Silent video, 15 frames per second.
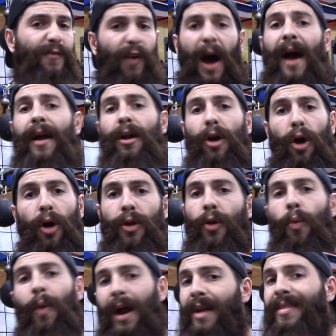fire onto
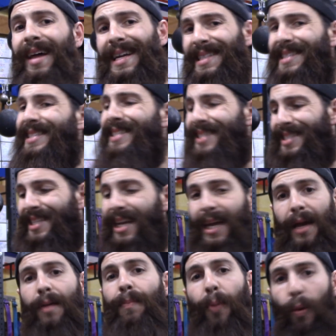where that
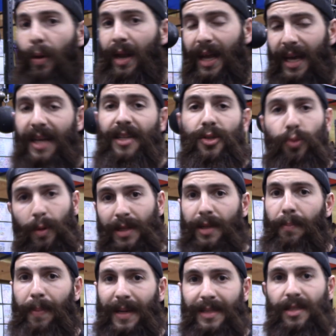sticking point is with the
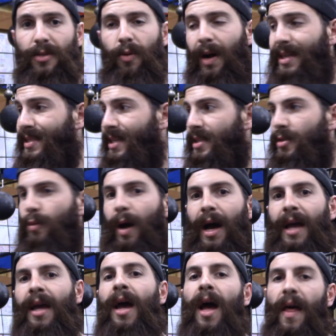pin squats. That's
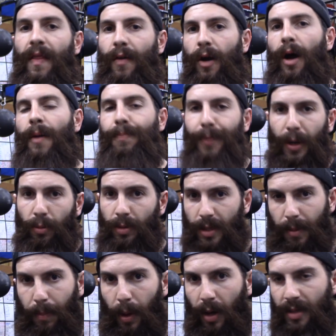why they're up there with
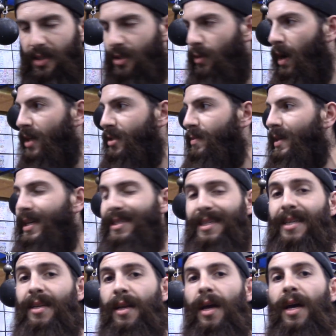the pause squats, because
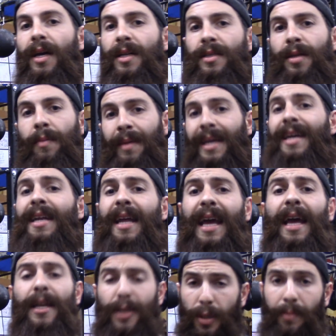to me,
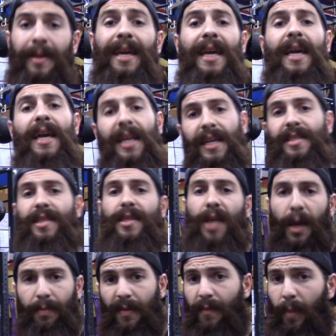it is a
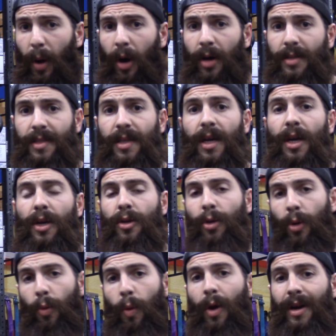type of pause.
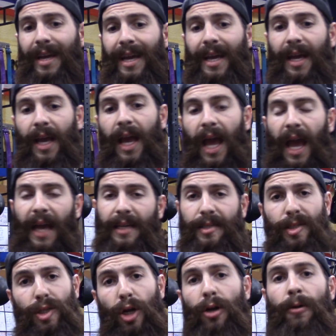You're working a
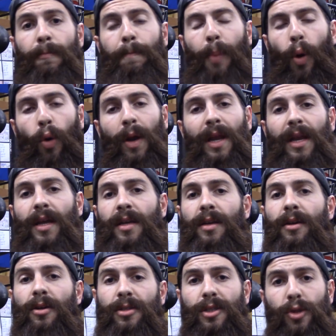certain point in
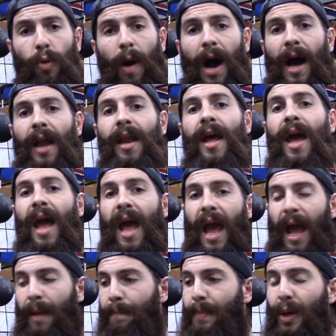your squat
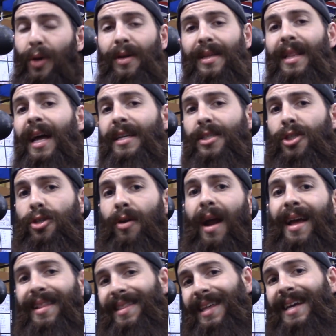and building that
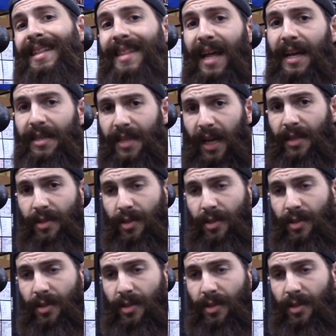strength in that dead